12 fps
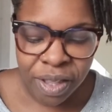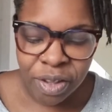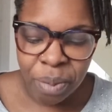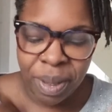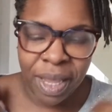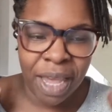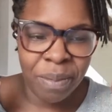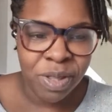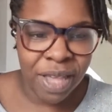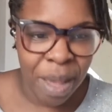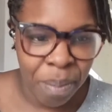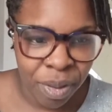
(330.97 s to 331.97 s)
So being able
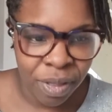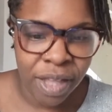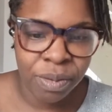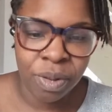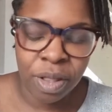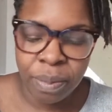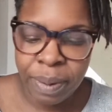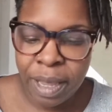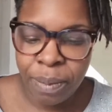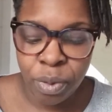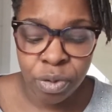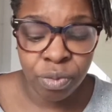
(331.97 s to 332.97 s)
to empathize with other
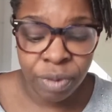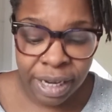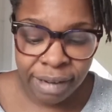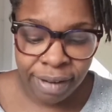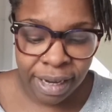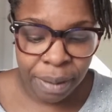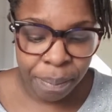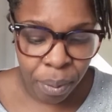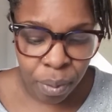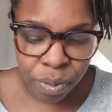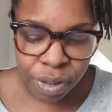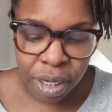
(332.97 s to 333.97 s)
people is really, really
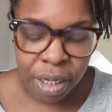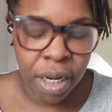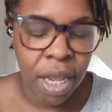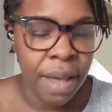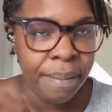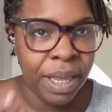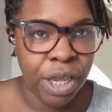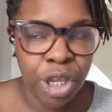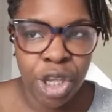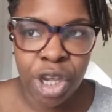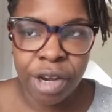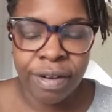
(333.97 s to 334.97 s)
important. Being
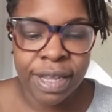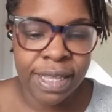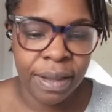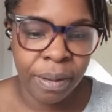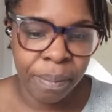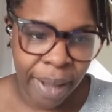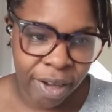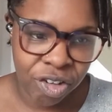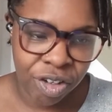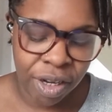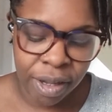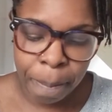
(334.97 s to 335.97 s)
curious and
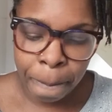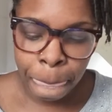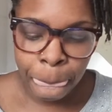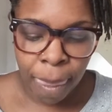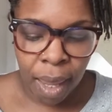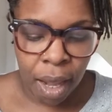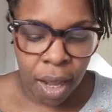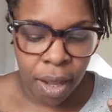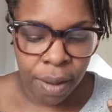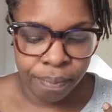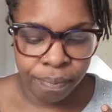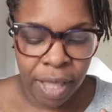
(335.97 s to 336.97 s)
compassionate,
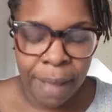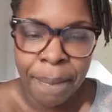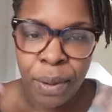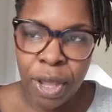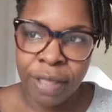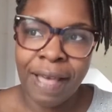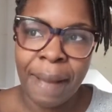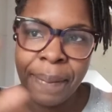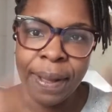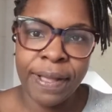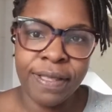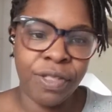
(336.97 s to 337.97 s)
and putting that
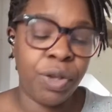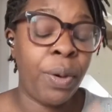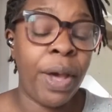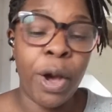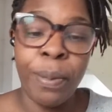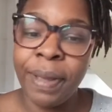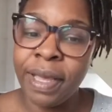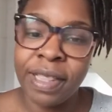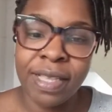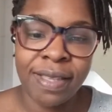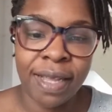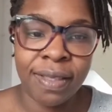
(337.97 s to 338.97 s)
person that you're helping at
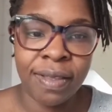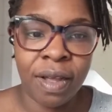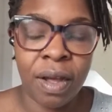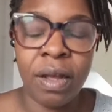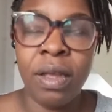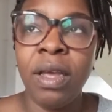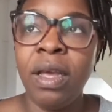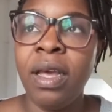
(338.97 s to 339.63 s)
the center.